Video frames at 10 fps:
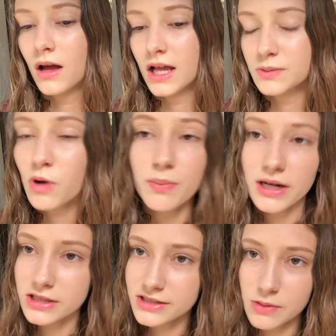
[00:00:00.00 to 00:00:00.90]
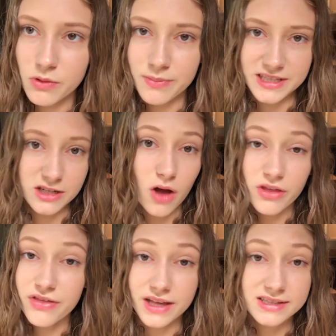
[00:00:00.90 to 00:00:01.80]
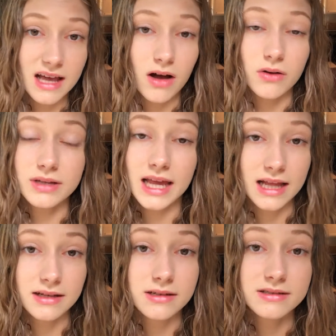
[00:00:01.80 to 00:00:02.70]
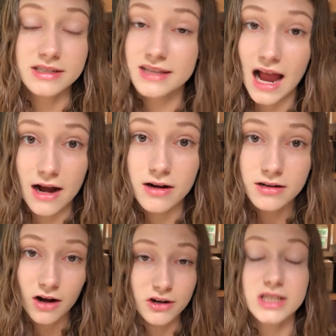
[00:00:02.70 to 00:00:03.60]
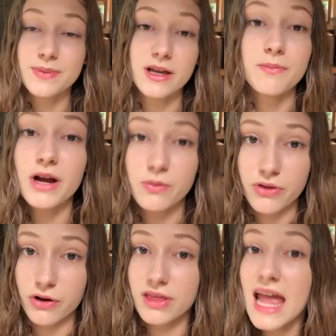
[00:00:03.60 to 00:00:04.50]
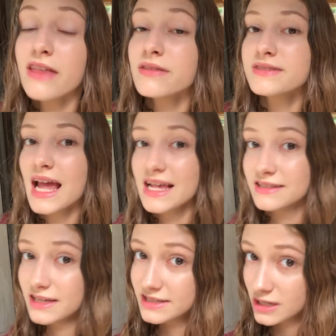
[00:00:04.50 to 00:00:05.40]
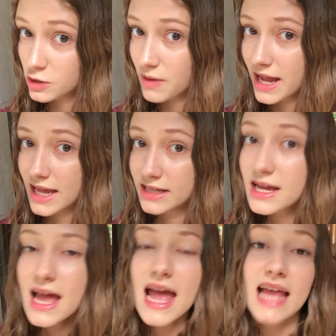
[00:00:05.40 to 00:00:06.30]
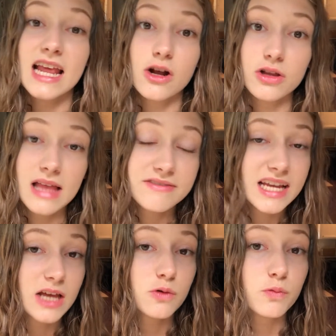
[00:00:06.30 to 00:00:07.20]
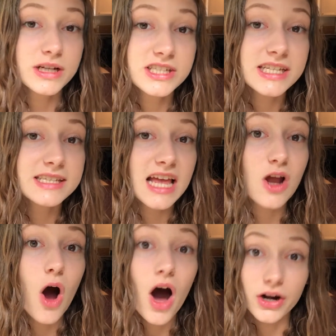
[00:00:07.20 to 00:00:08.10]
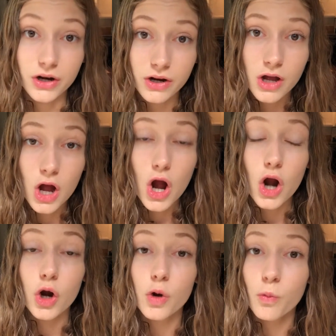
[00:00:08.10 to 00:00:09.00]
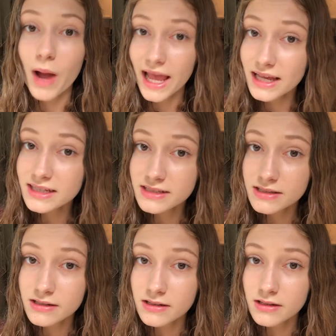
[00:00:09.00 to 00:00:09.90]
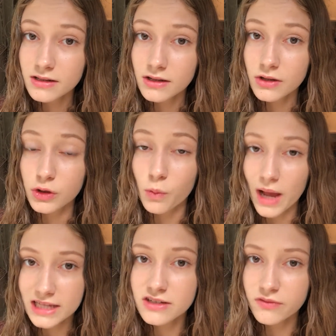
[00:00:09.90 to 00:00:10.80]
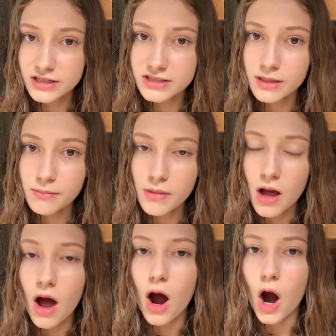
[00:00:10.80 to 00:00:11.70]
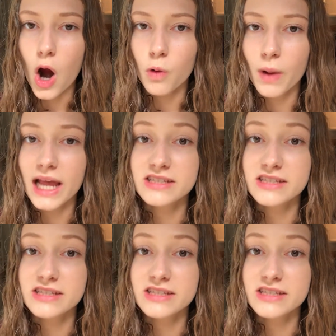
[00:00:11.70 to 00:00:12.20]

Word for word: is more precious than rubies, and all the things thou can desire are not to be compared with her. Length of days is in her right hand, and in her left hand riches and honor. Her ways, the ways of wisdom, are ways